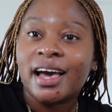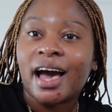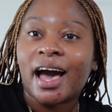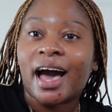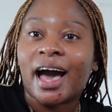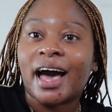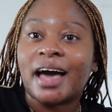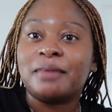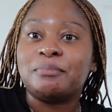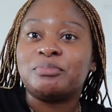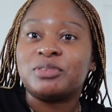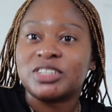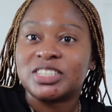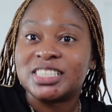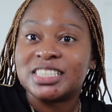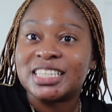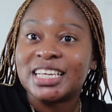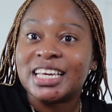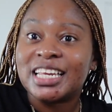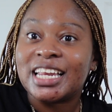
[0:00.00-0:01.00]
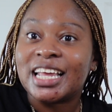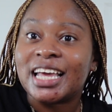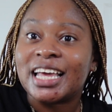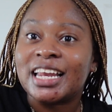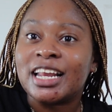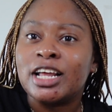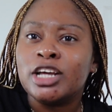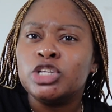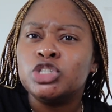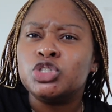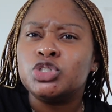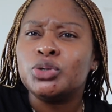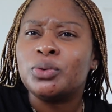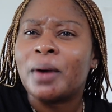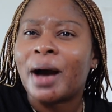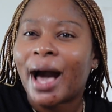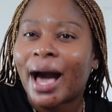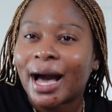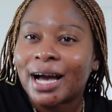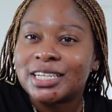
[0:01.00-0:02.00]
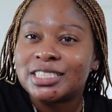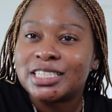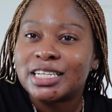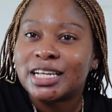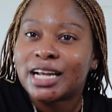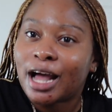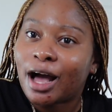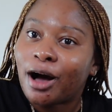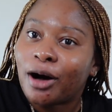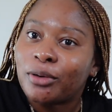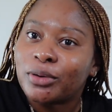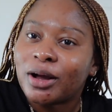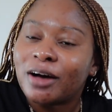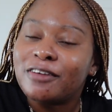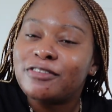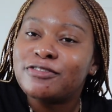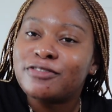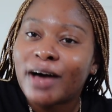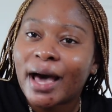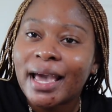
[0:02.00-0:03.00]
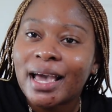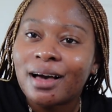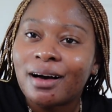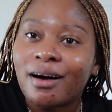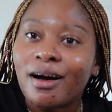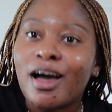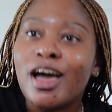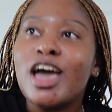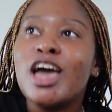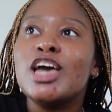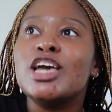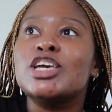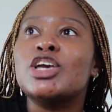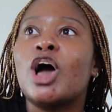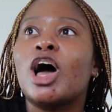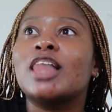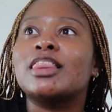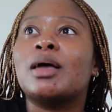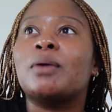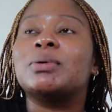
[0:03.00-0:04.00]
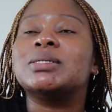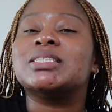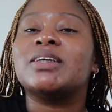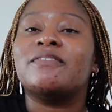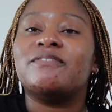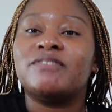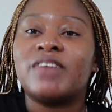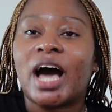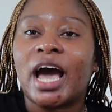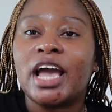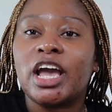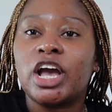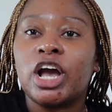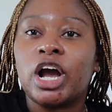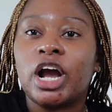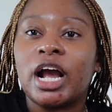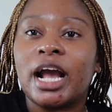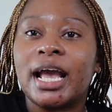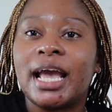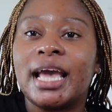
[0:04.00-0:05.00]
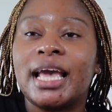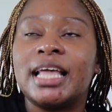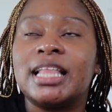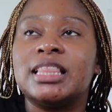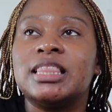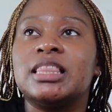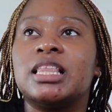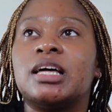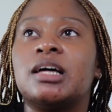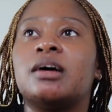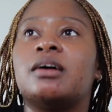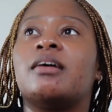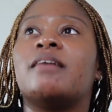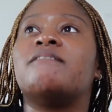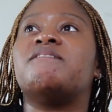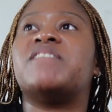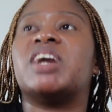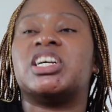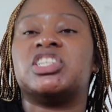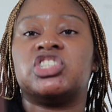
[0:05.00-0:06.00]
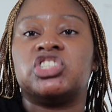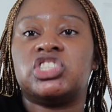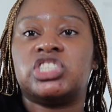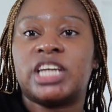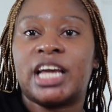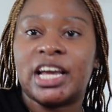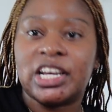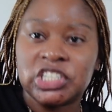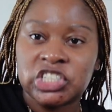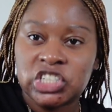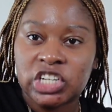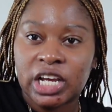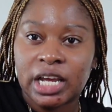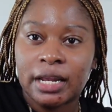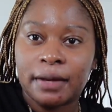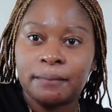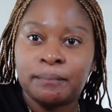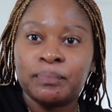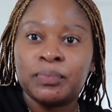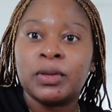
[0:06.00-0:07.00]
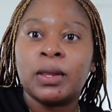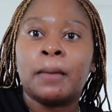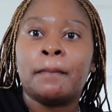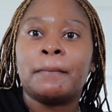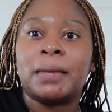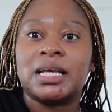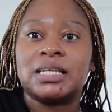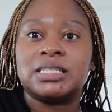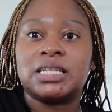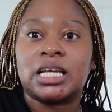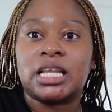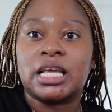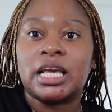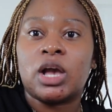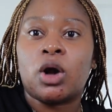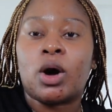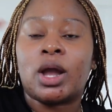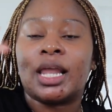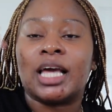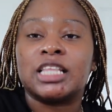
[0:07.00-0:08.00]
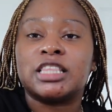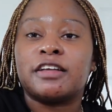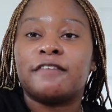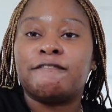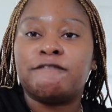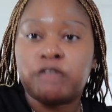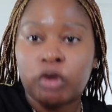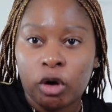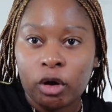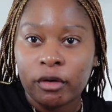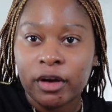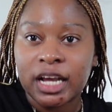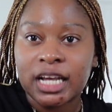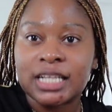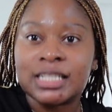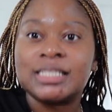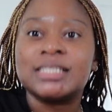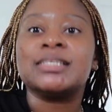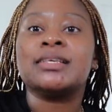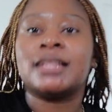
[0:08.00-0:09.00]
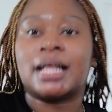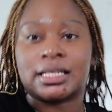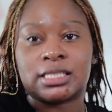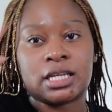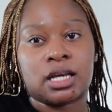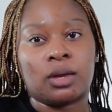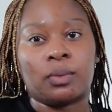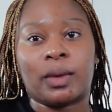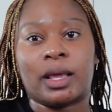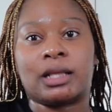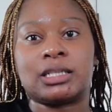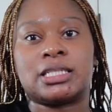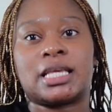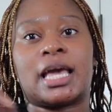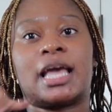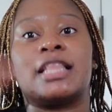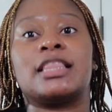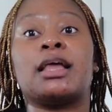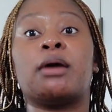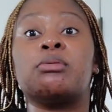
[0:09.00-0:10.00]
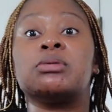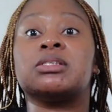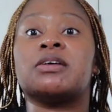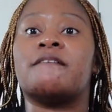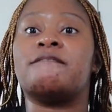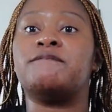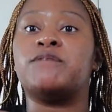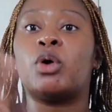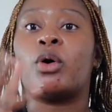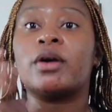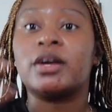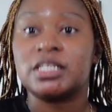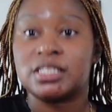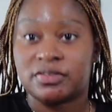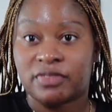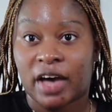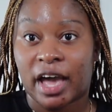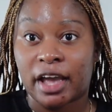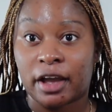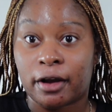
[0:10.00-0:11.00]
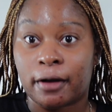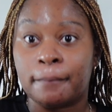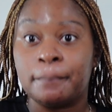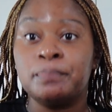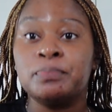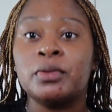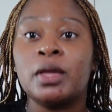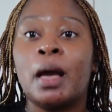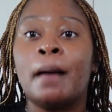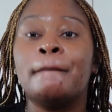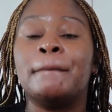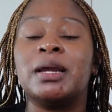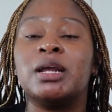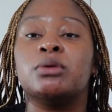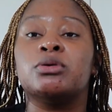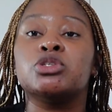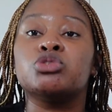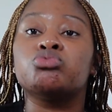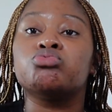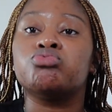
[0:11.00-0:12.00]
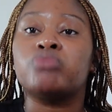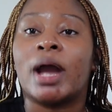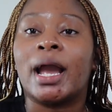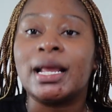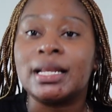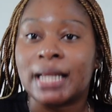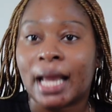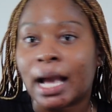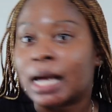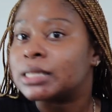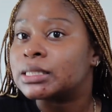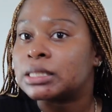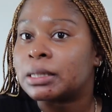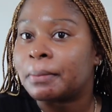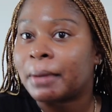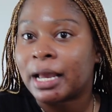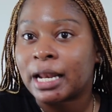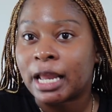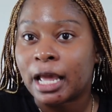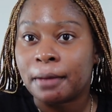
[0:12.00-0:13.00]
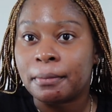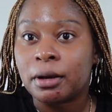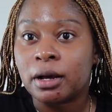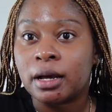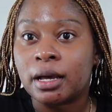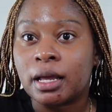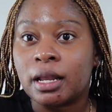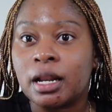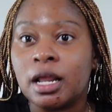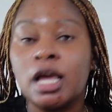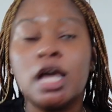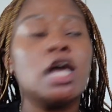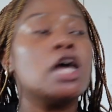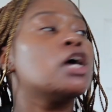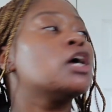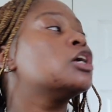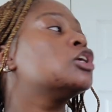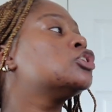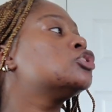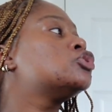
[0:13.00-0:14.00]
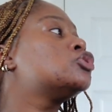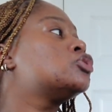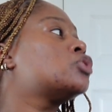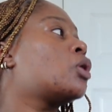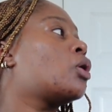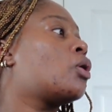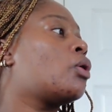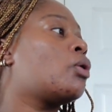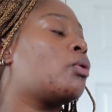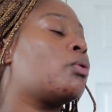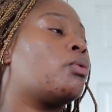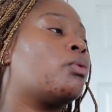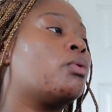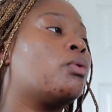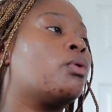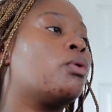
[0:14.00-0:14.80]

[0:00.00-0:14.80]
and proceeded to action out a fire. Y'all, there was a fire in the vegetation, basically, or like the forest. That's a good way to say it. There was a forest fire, but it was right next to my neighborhood. So